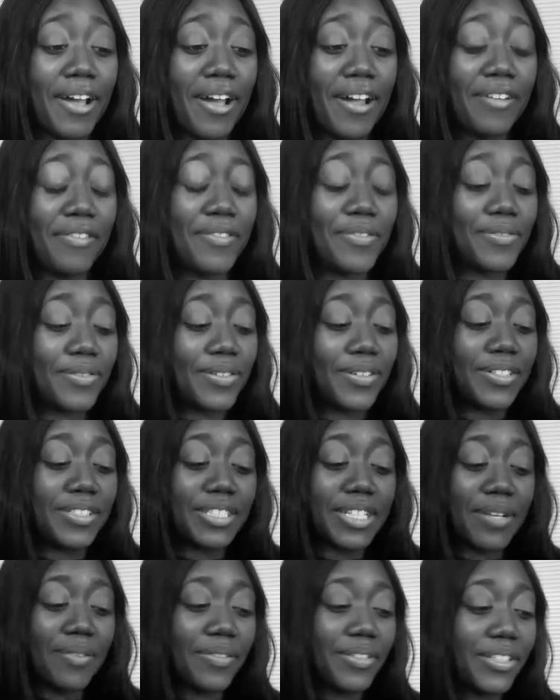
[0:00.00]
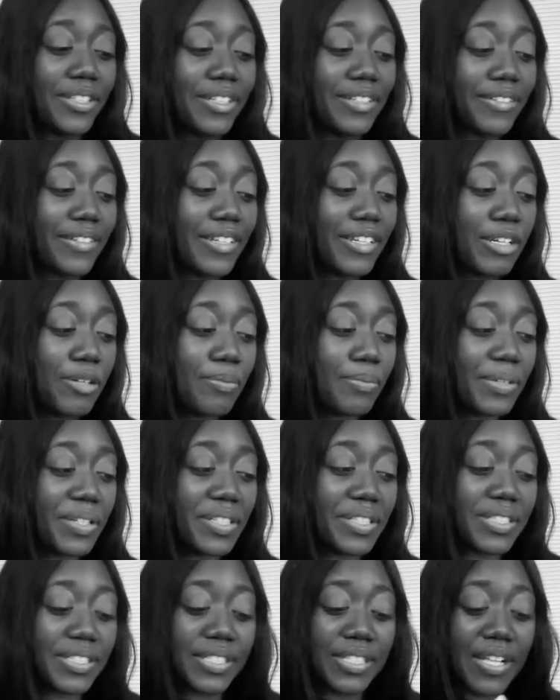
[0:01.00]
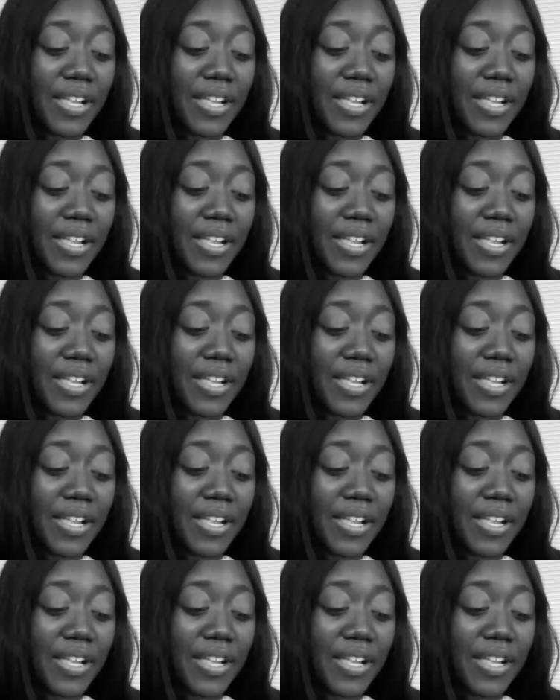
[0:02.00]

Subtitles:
Of course, I want to know Cupid's